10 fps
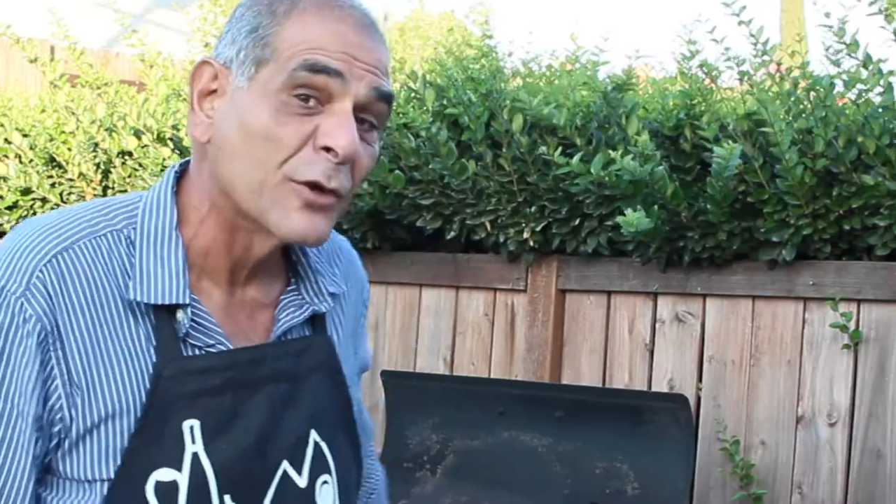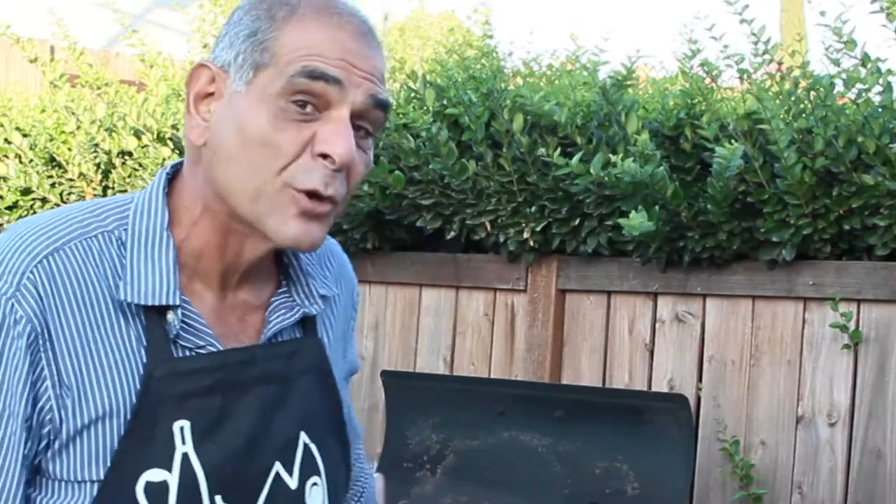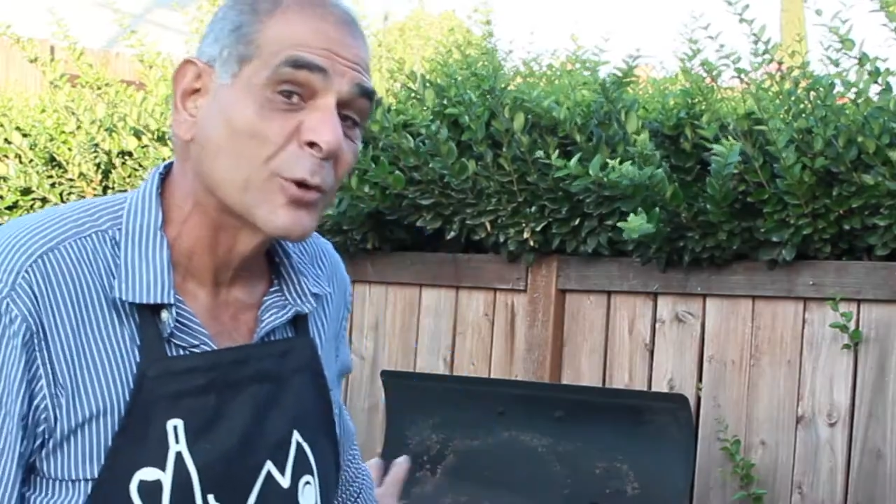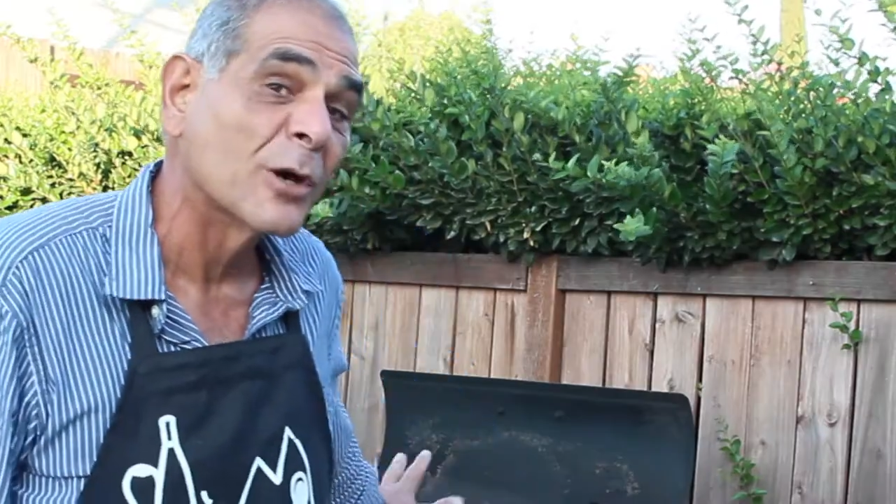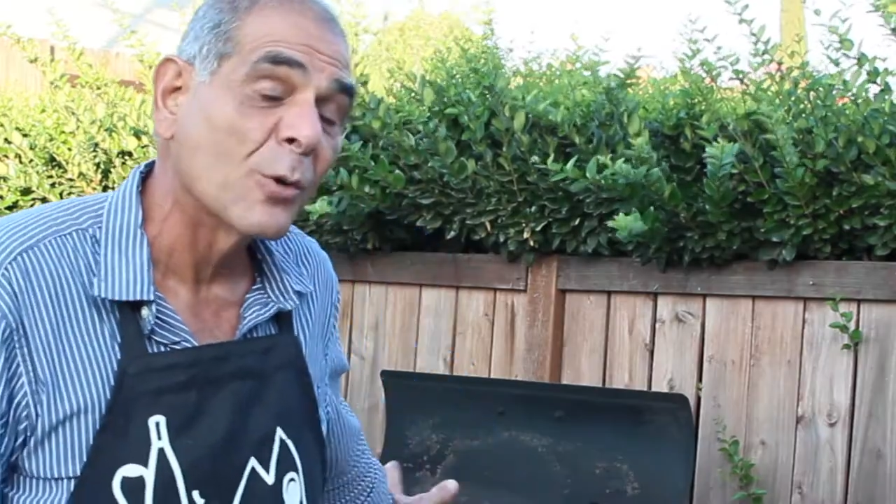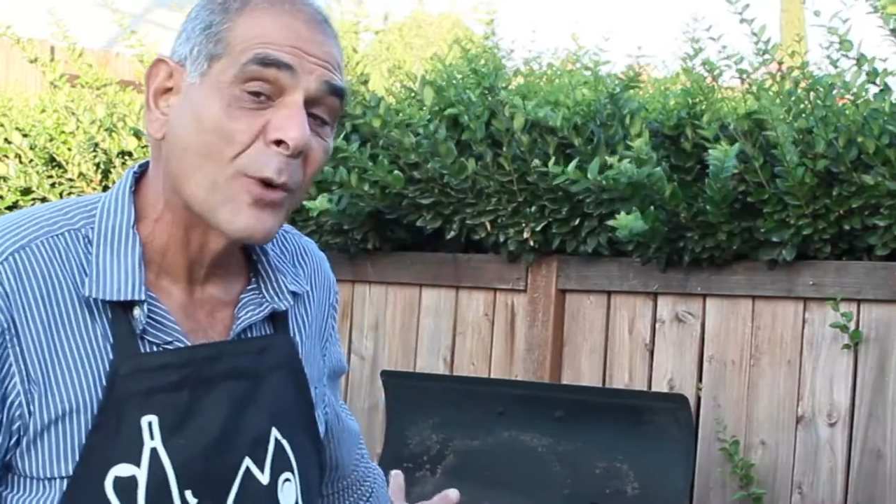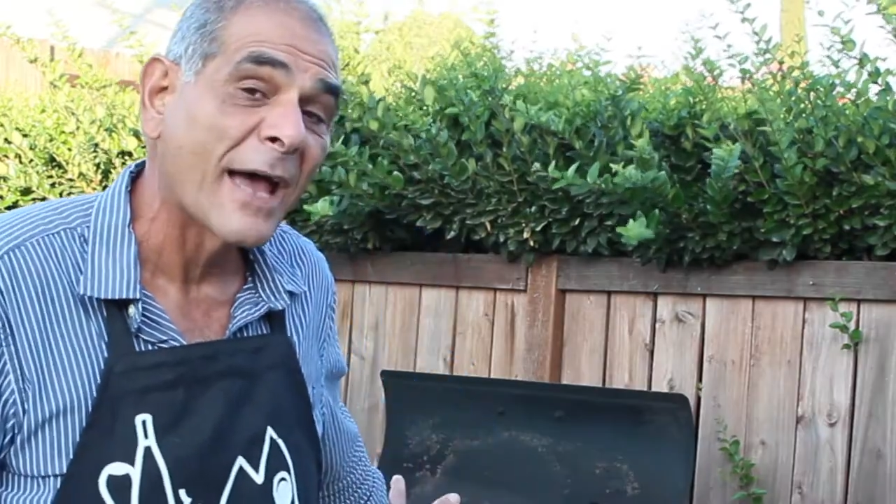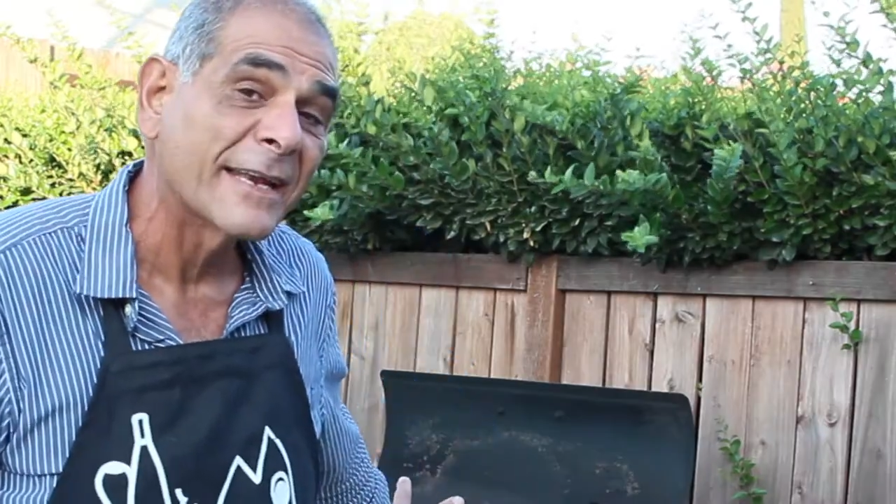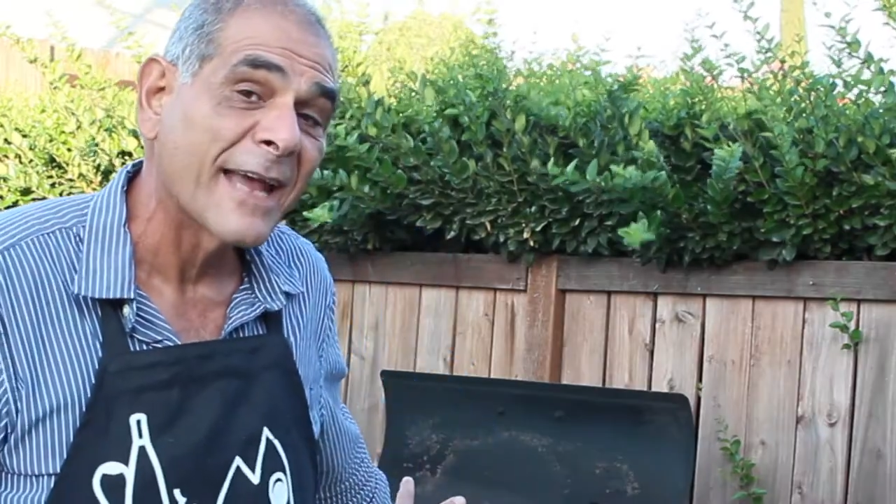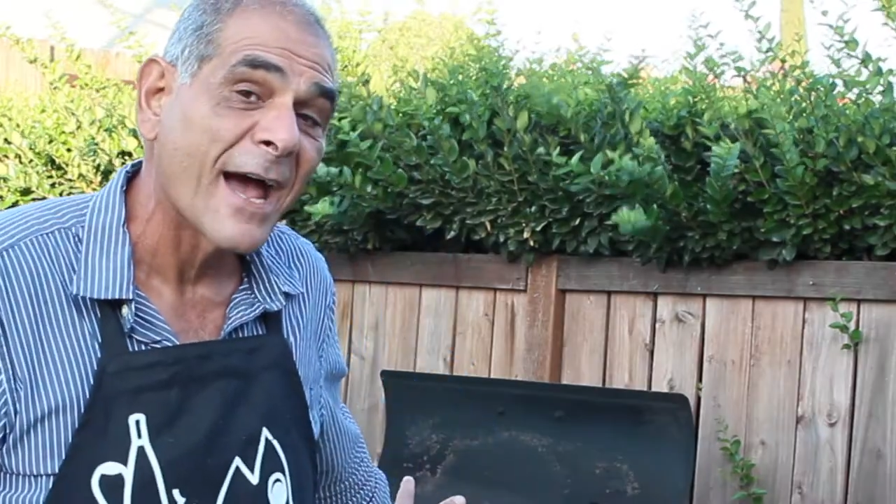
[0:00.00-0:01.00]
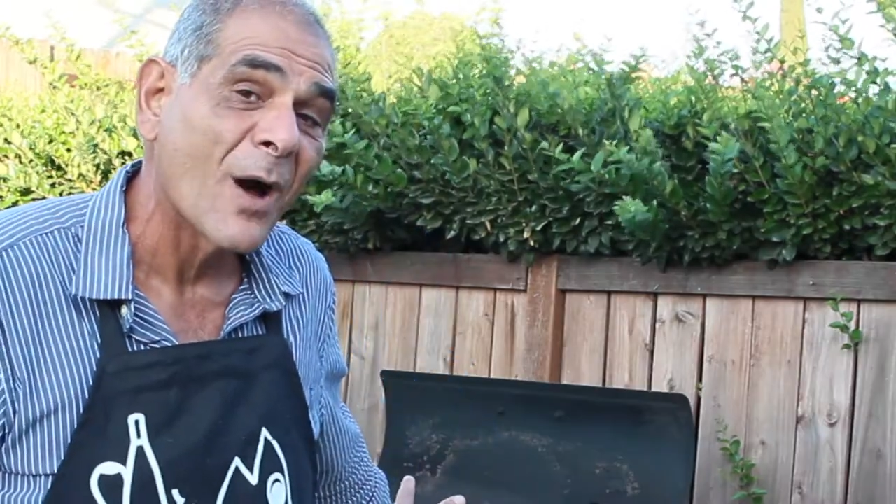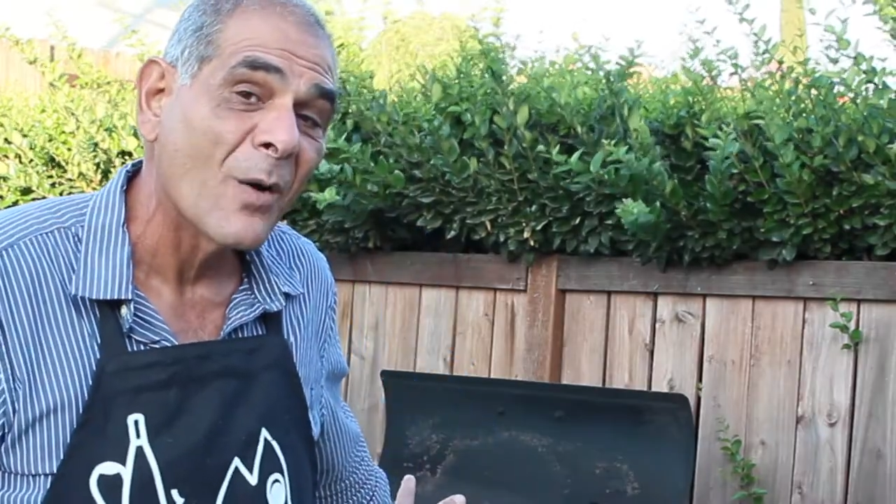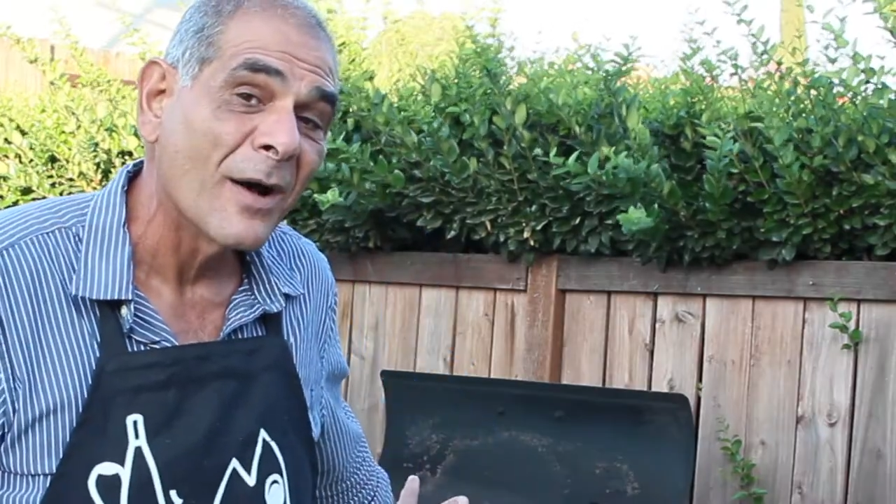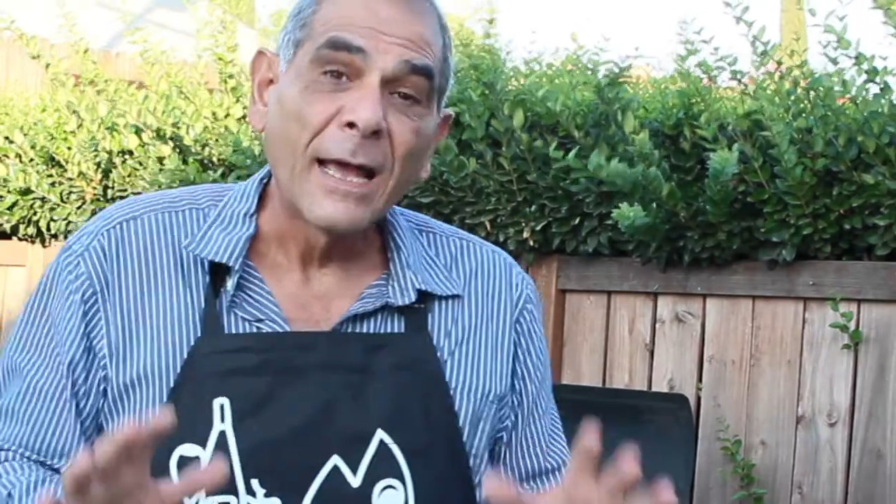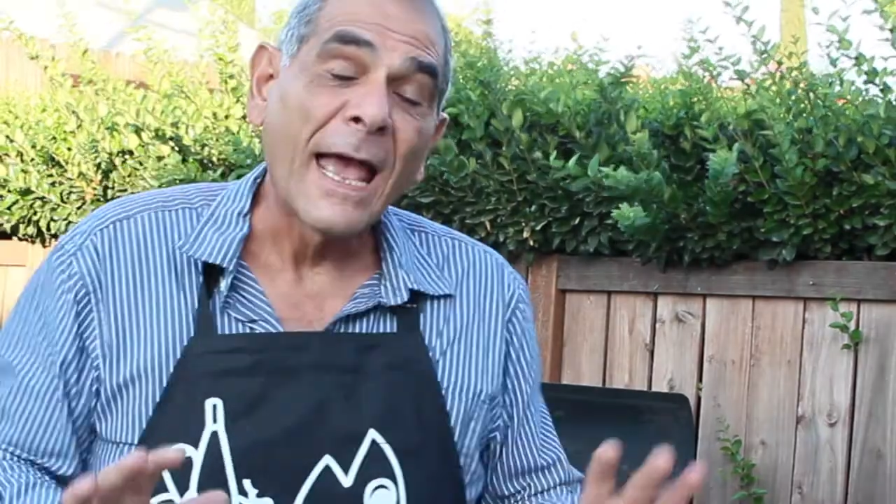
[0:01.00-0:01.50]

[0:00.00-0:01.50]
the grill right now,